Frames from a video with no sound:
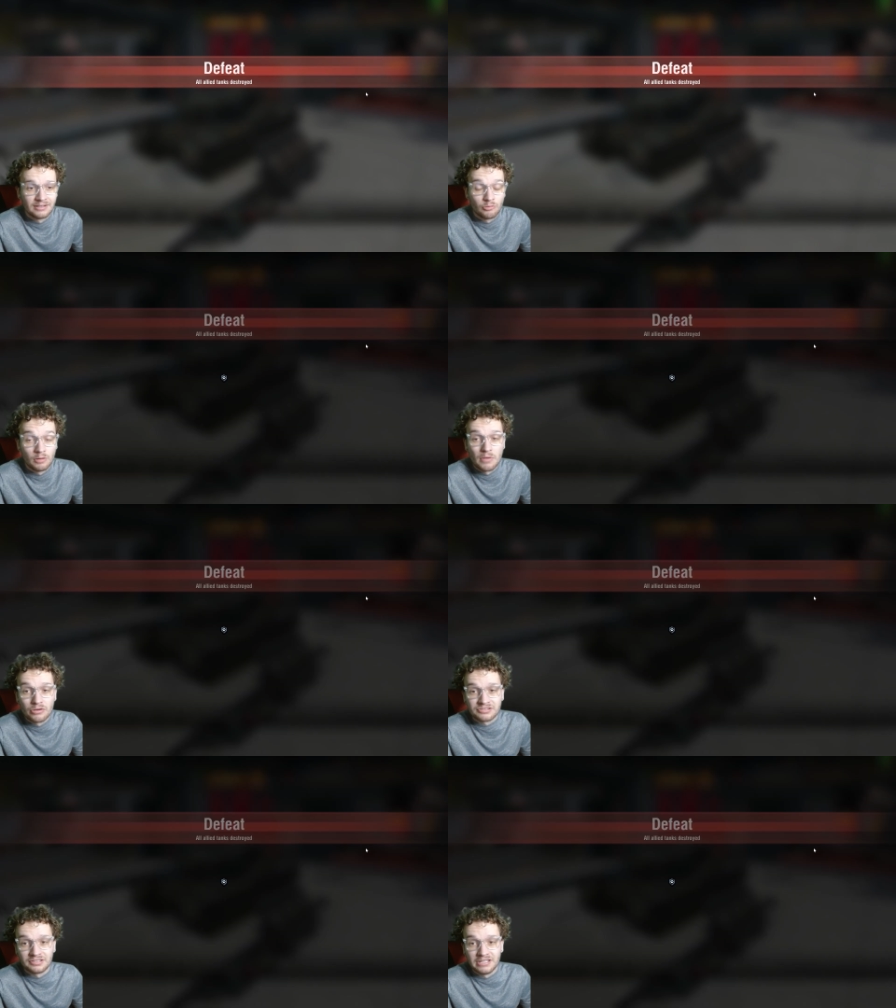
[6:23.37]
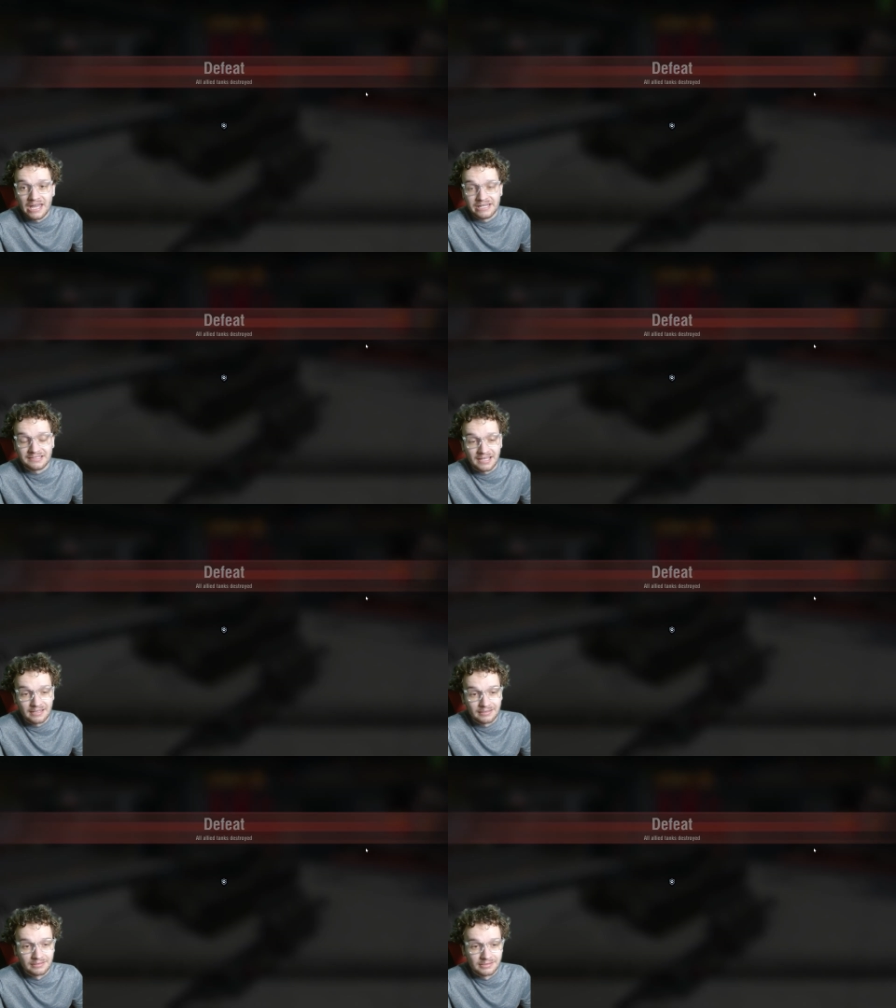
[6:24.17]
Well, mostly any
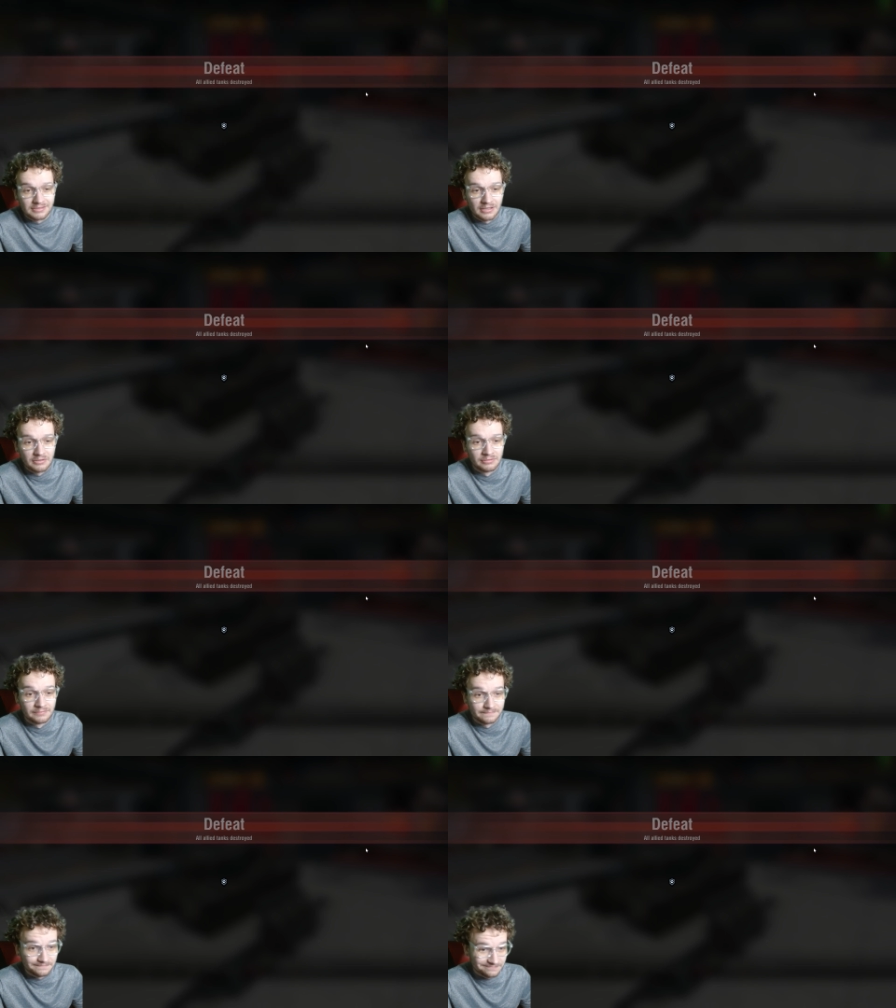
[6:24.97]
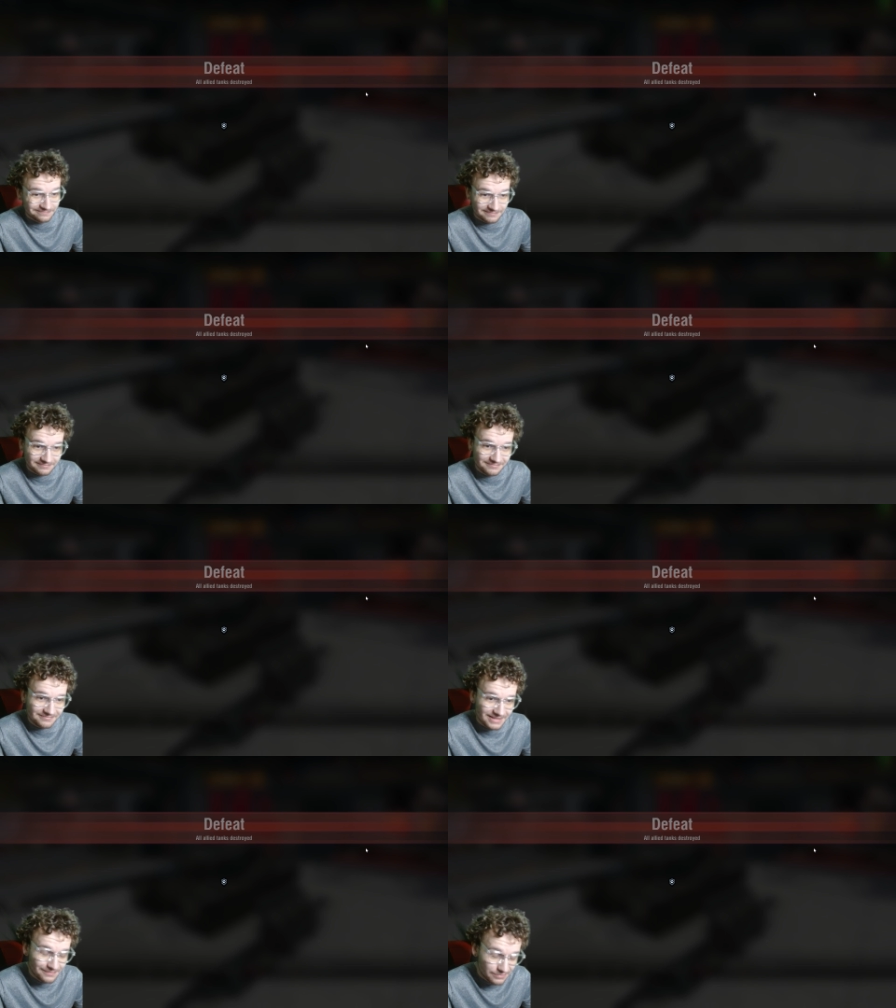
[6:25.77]
tank, though.
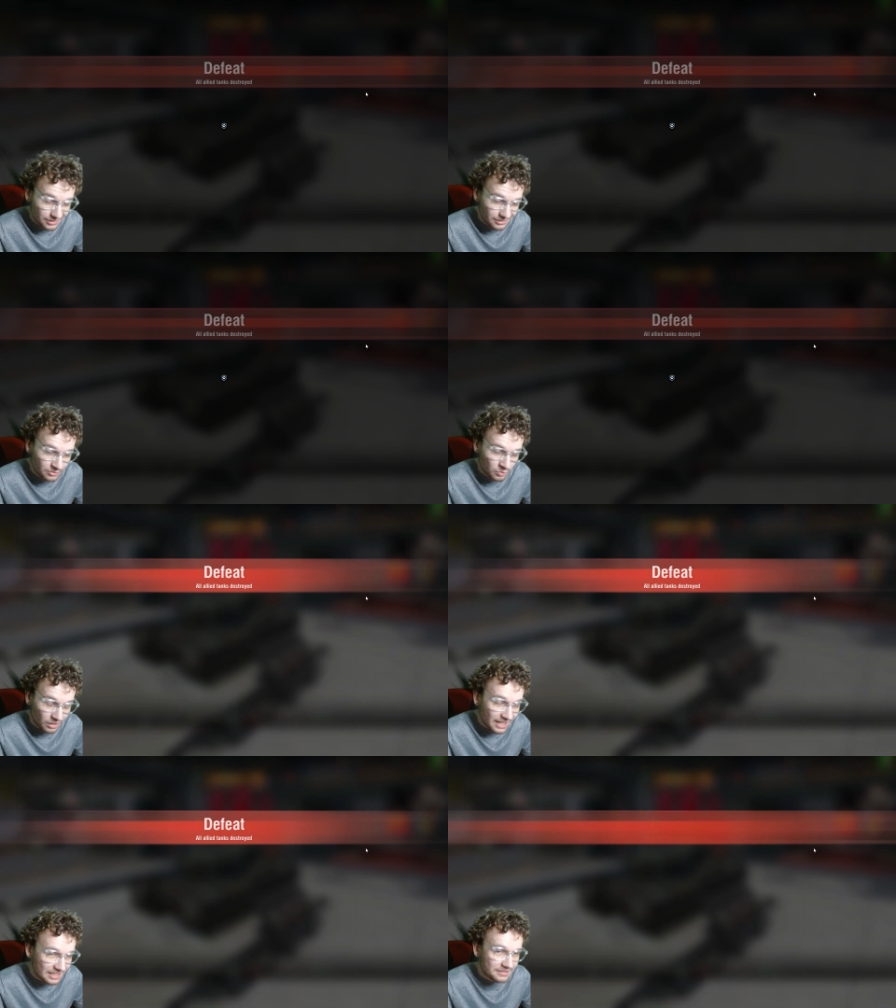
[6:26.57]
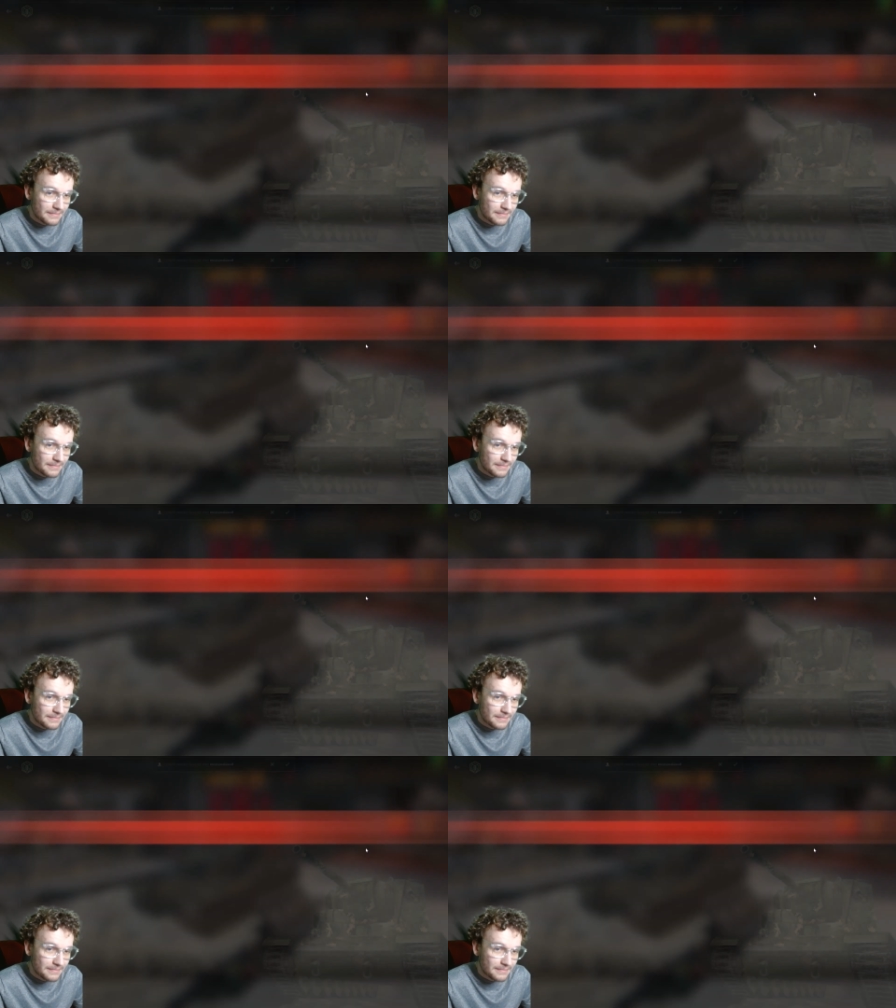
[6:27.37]
But will I get the